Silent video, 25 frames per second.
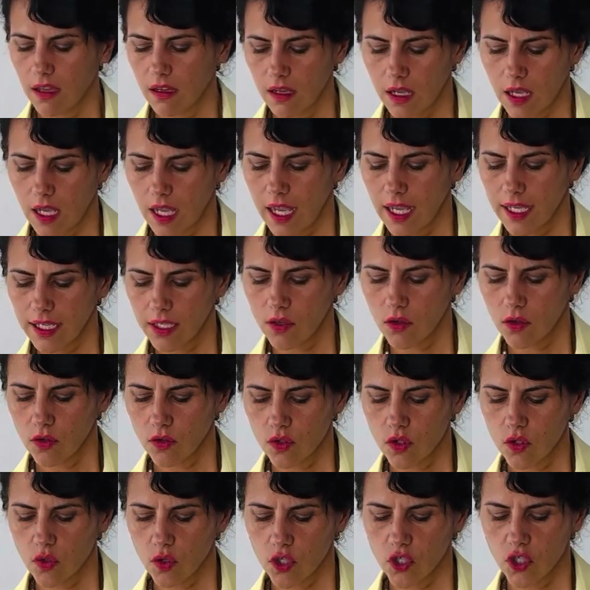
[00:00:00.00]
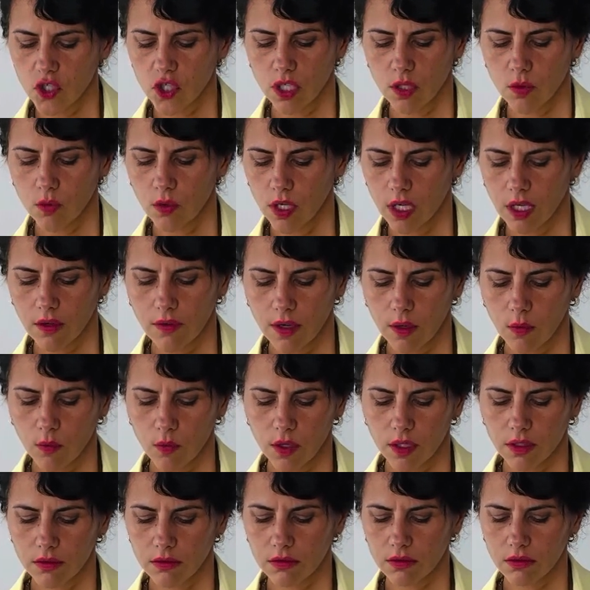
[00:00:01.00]
I go to achieve whatever I
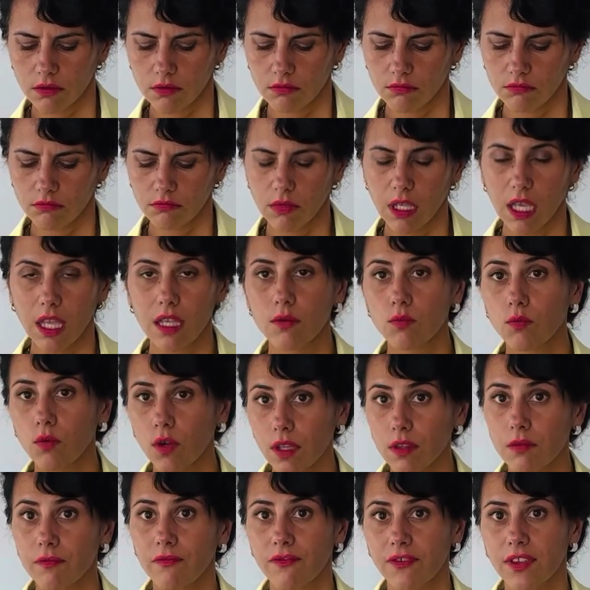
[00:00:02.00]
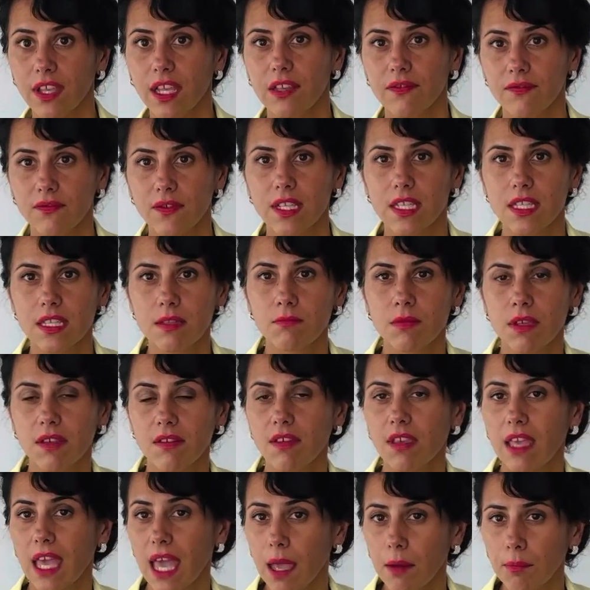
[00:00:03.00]
want and what feels me
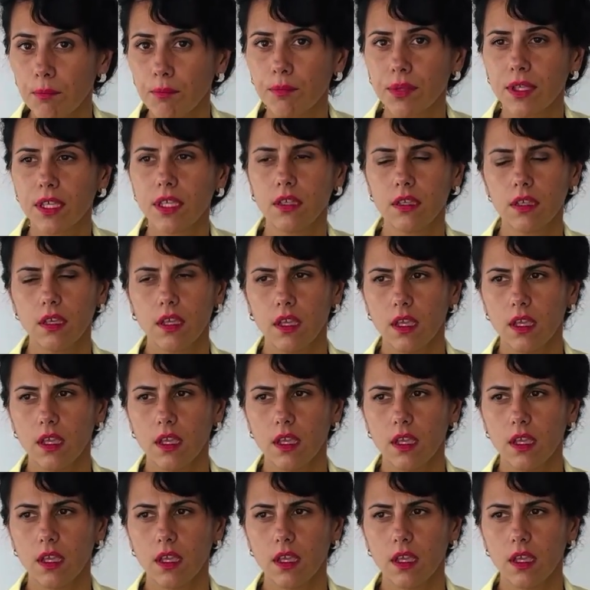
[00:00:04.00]
happy.